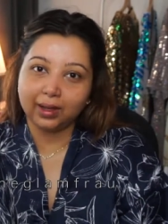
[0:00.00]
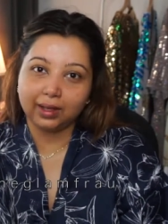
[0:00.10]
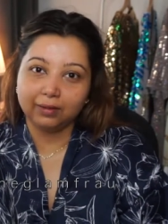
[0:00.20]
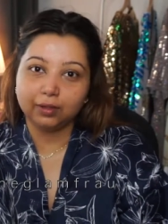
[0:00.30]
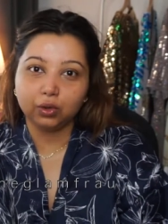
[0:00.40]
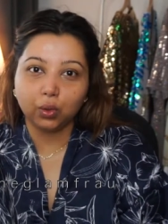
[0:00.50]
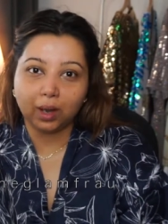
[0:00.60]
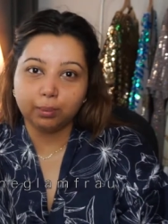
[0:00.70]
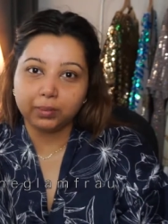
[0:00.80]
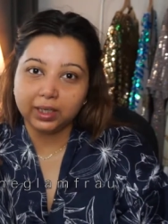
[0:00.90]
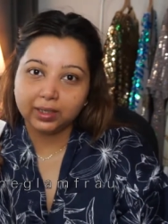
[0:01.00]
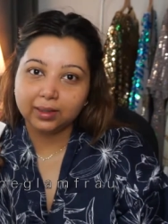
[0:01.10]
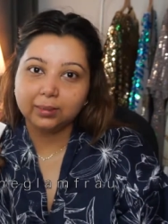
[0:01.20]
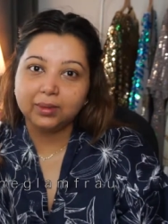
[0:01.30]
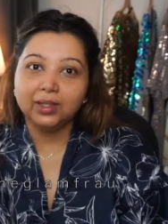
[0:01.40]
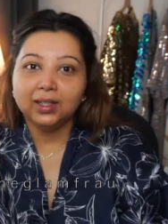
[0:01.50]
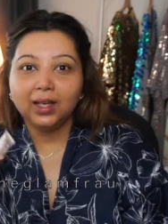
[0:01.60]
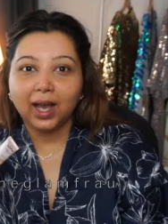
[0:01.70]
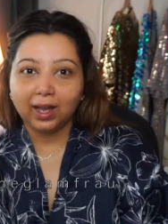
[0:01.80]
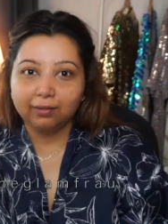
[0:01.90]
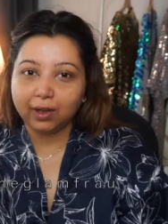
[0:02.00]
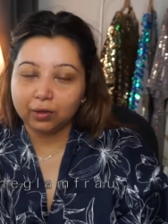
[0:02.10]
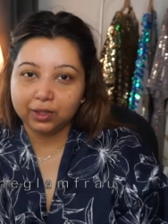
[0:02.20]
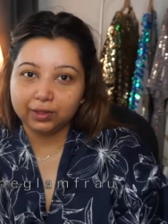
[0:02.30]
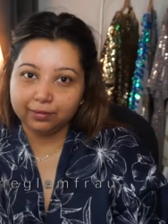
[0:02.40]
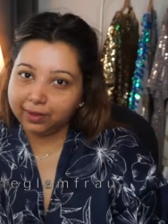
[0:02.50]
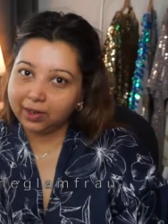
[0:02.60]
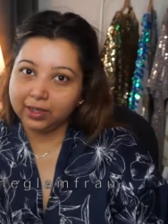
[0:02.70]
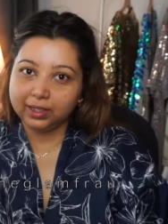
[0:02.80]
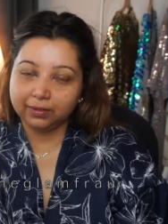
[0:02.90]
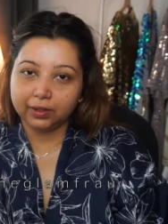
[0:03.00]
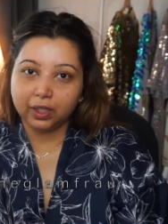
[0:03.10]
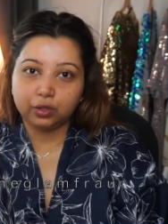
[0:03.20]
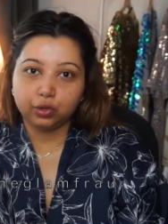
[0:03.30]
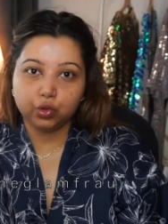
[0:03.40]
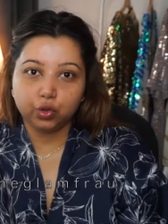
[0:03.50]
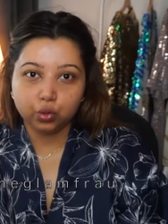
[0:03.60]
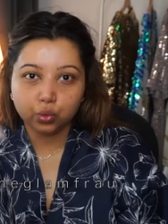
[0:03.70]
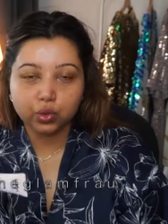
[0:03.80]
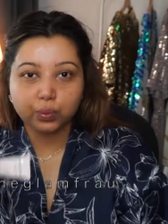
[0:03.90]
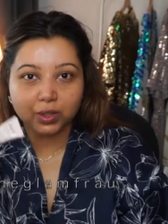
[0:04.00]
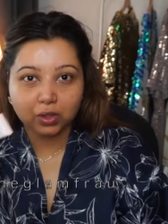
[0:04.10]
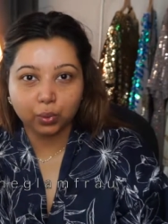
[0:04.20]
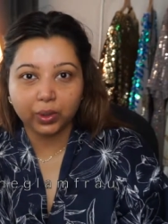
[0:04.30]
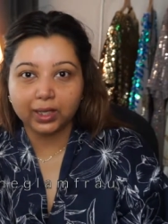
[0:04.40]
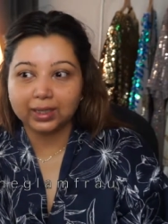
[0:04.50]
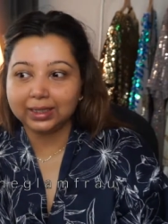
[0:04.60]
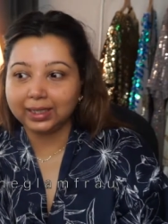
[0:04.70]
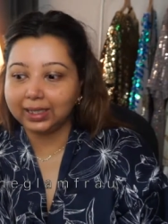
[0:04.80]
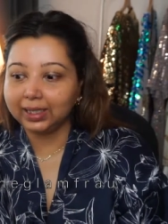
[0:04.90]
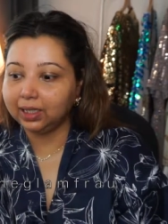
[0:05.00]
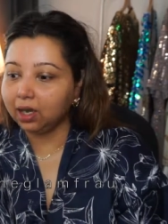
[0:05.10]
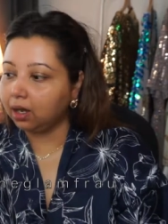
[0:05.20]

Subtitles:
Even though I'm medium, I found it very difficult to choose between the